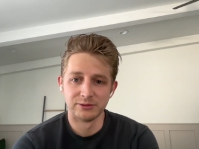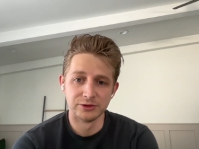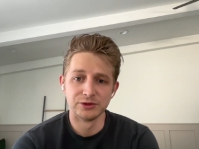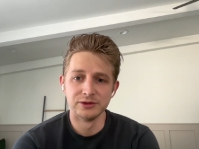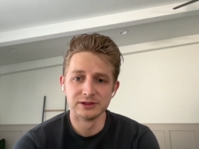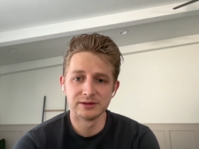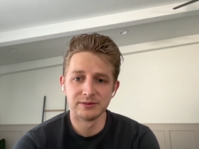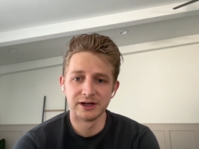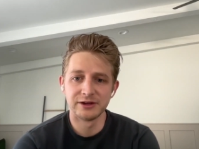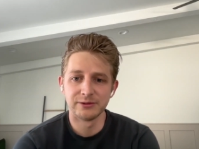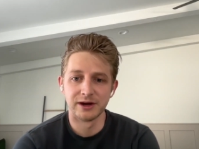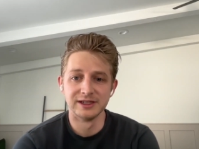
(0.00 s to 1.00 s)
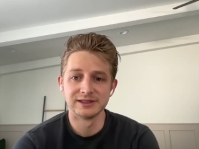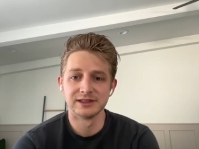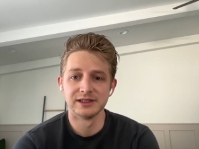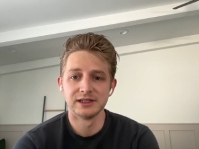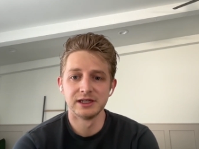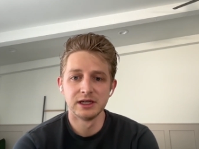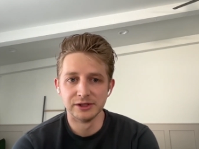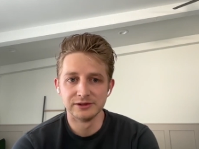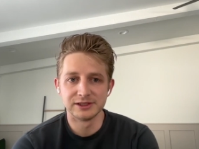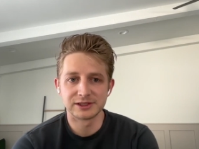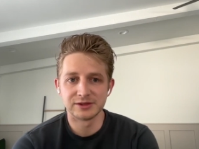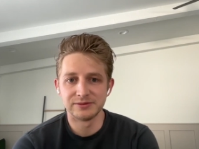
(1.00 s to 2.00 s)
we'll use the money wisely, build
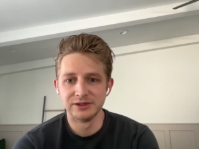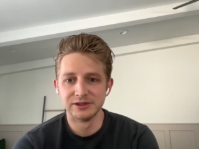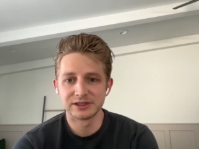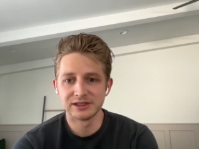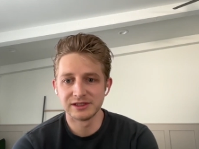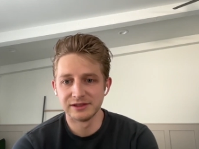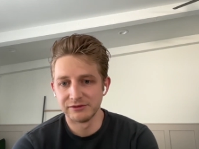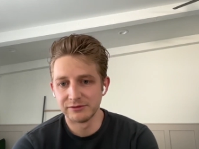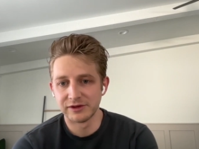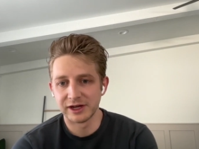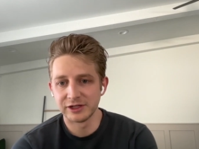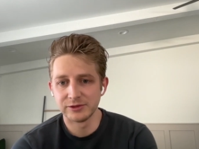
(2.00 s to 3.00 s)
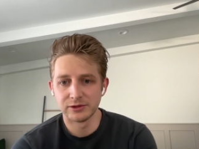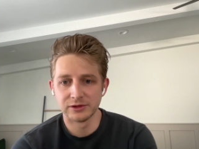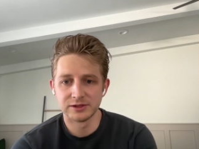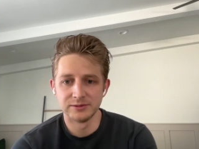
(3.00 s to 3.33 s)
distribution, and value will